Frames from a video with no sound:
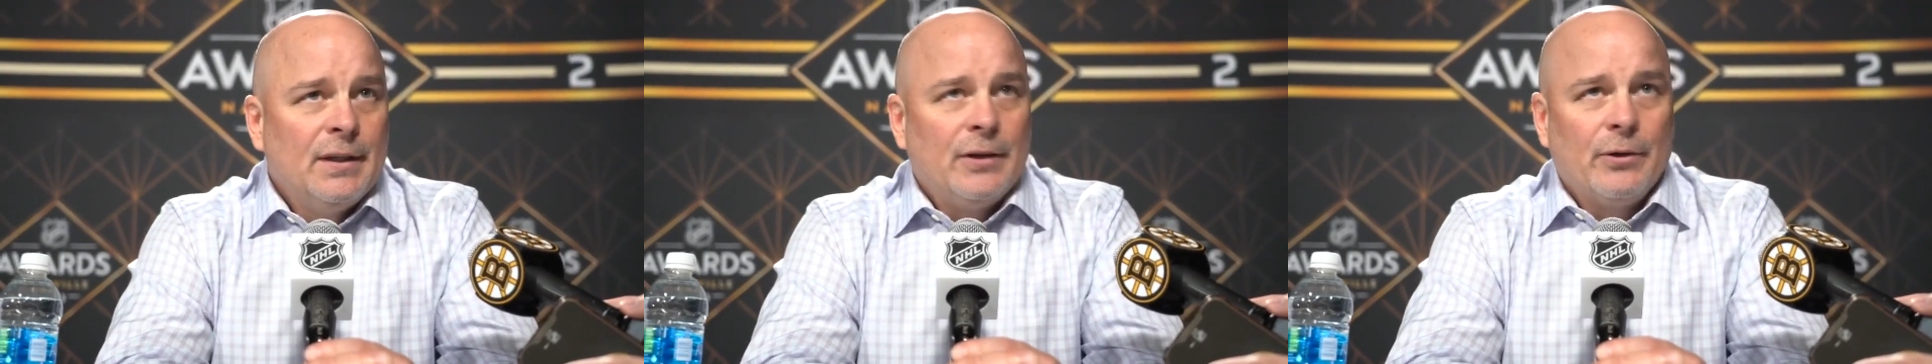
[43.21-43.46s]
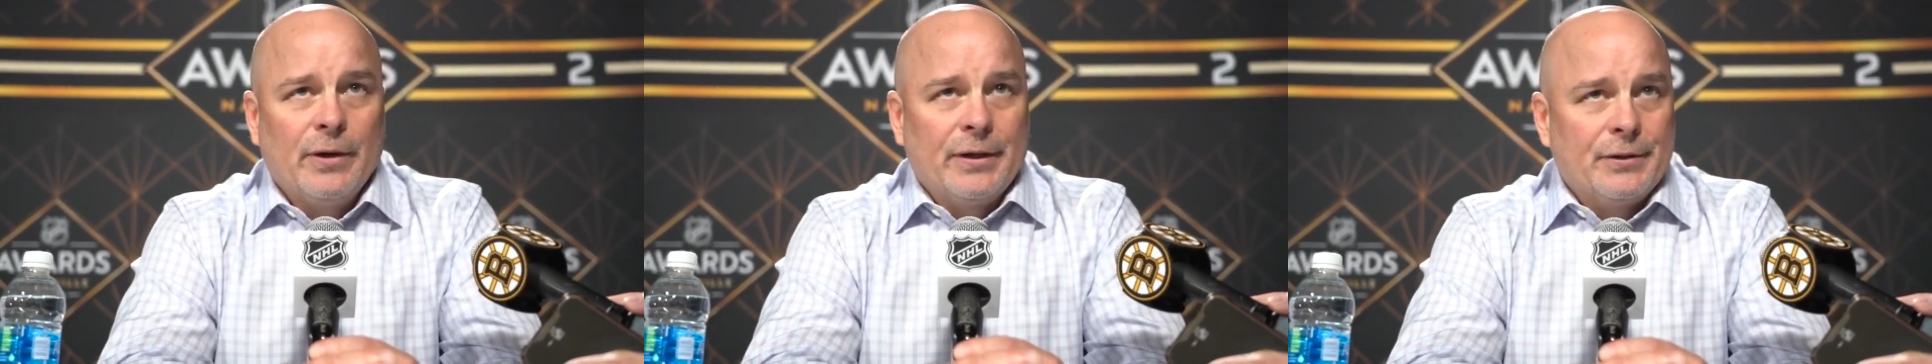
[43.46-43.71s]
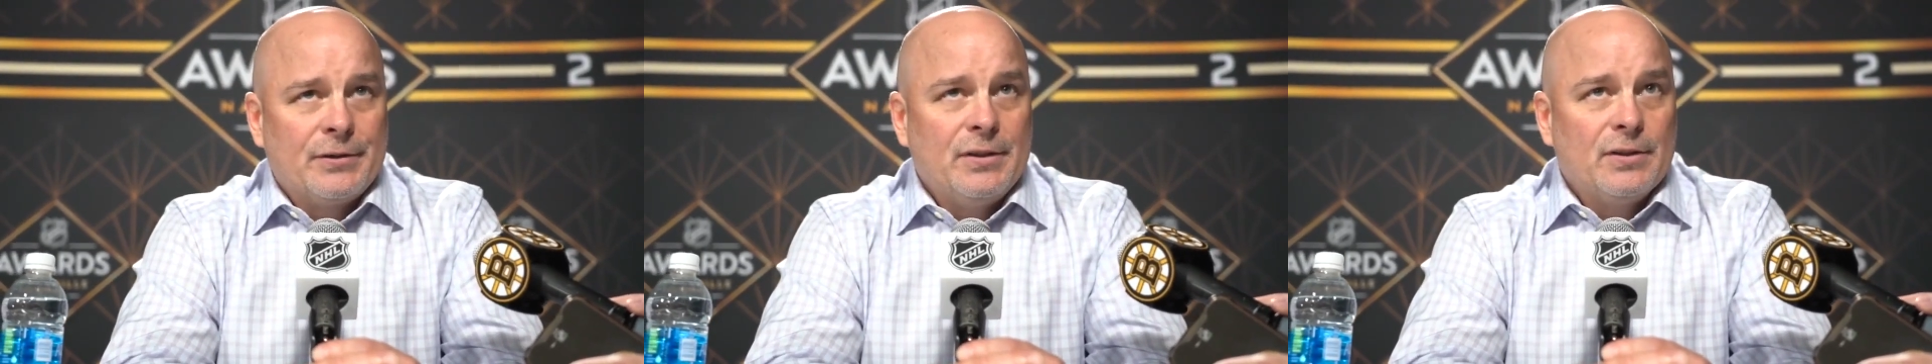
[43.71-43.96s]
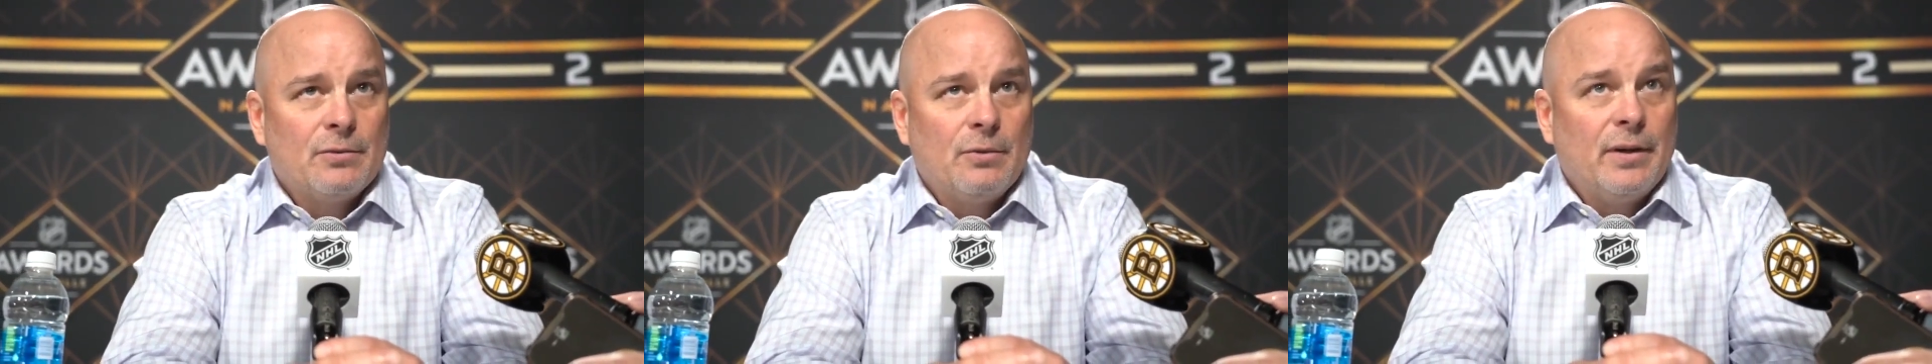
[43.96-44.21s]
in the regular
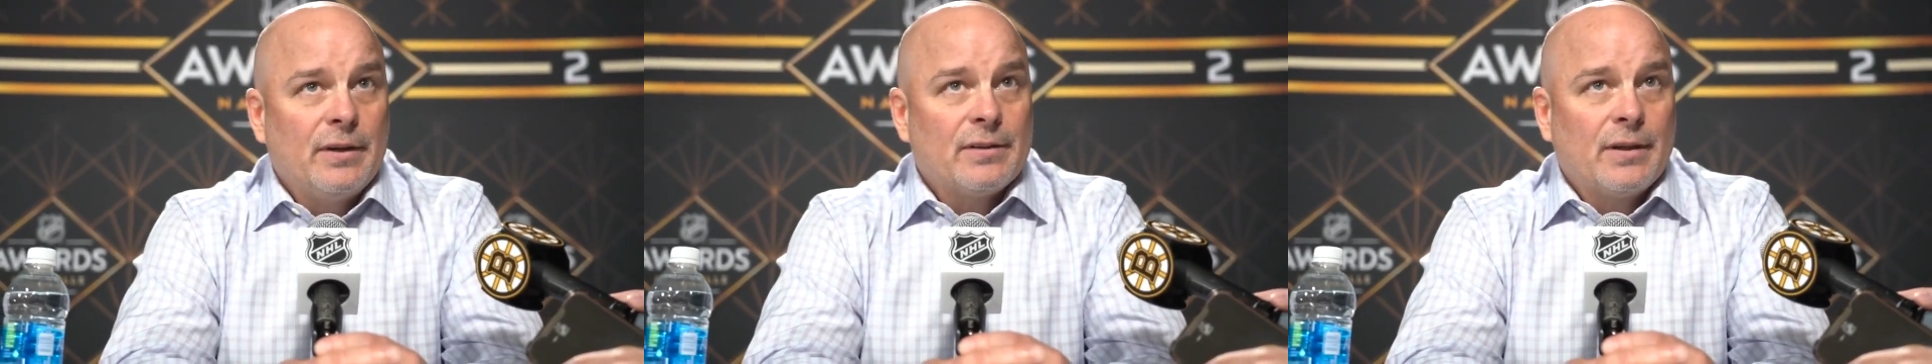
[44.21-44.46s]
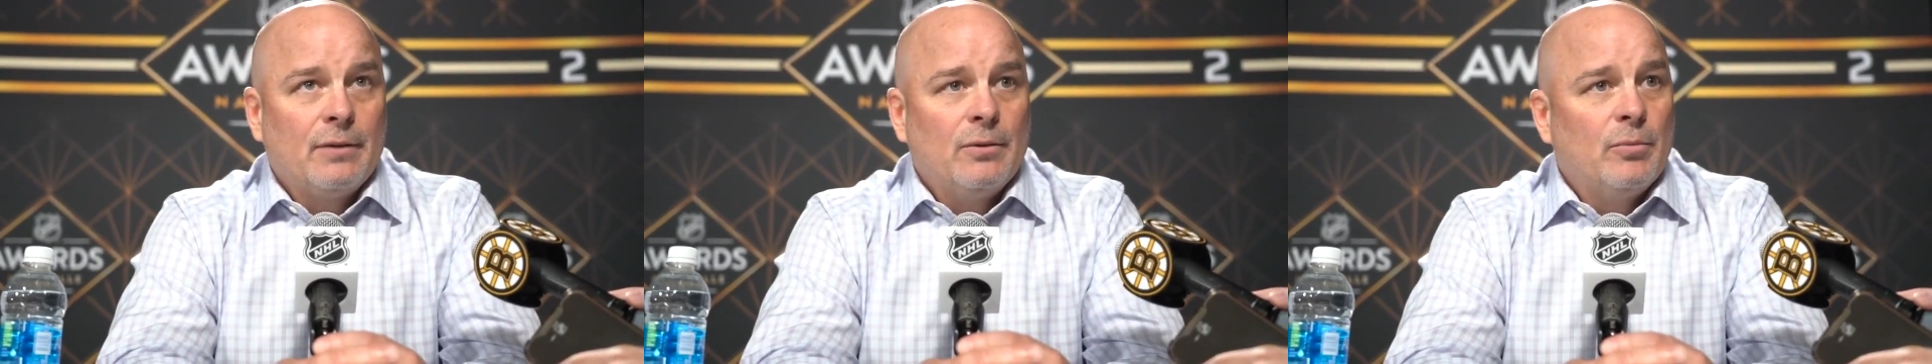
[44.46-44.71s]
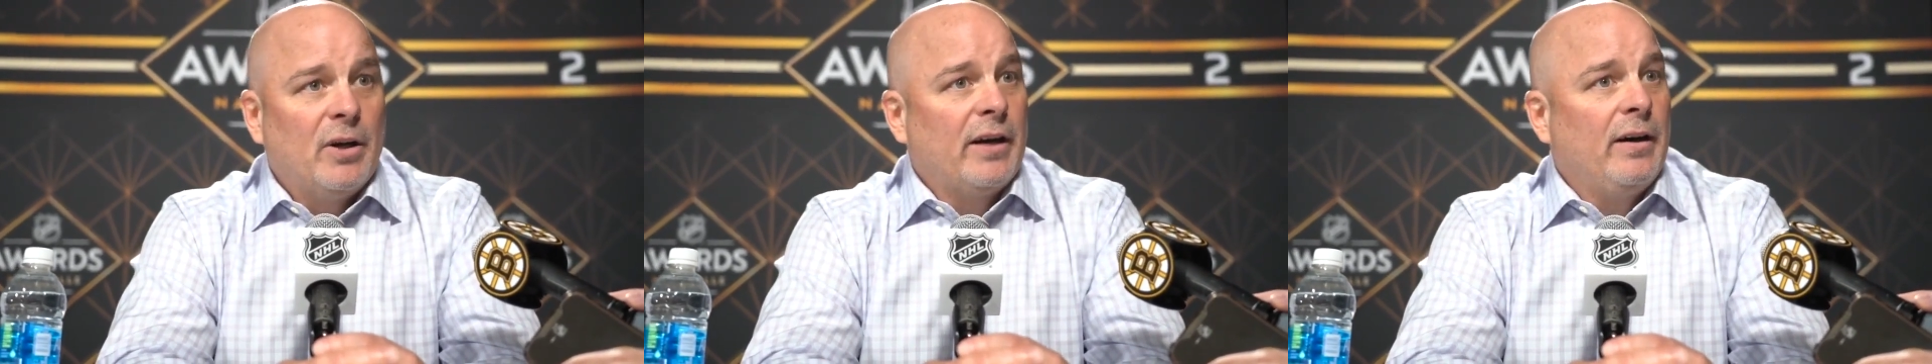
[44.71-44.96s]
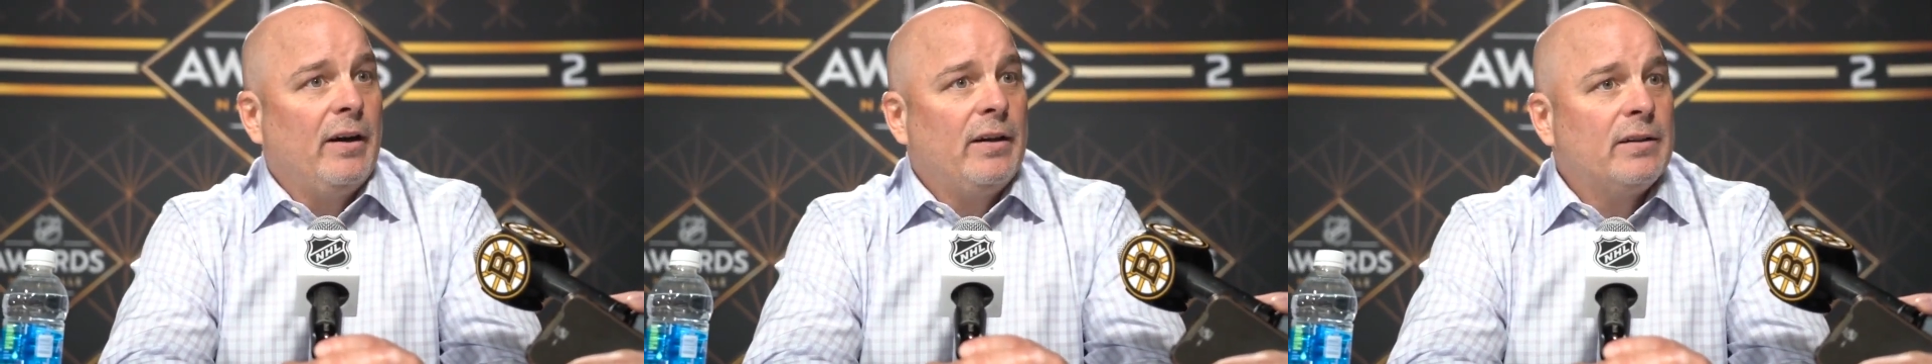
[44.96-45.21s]
season where I was like, oh my God,